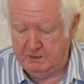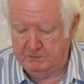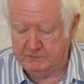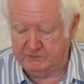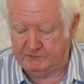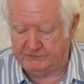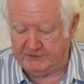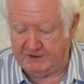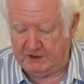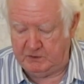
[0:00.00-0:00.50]

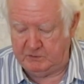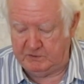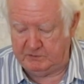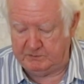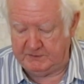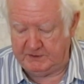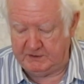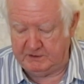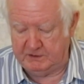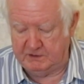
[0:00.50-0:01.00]
but stay with
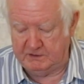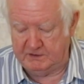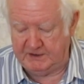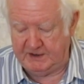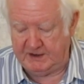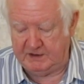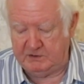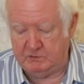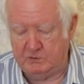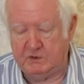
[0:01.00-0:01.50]
me. At the
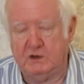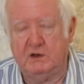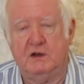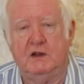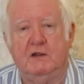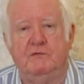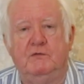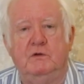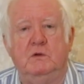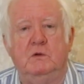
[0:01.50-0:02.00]
end, I'm going to
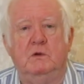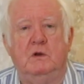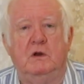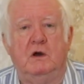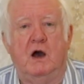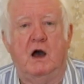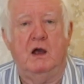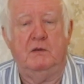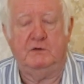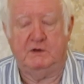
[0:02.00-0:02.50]
give
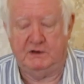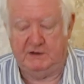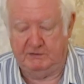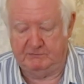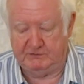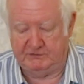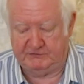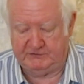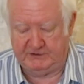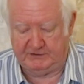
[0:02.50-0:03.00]

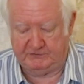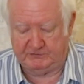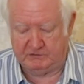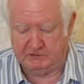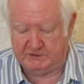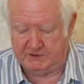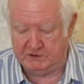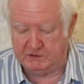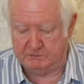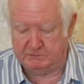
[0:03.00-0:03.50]
you 6
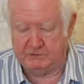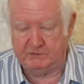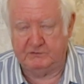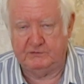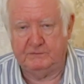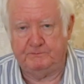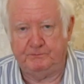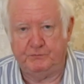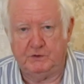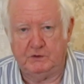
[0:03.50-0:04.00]
lucky
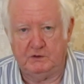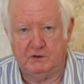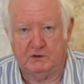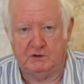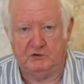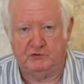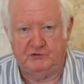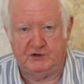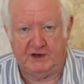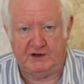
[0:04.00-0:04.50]
numbers that
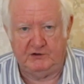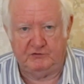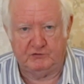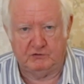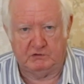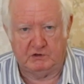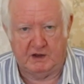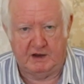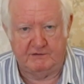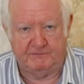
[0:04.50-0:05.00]
could change
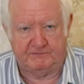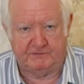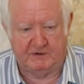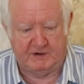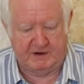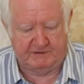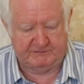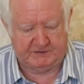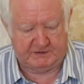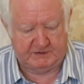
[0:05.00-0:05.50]
your life
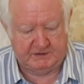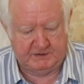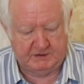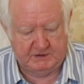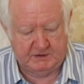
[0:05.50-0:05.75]
forever.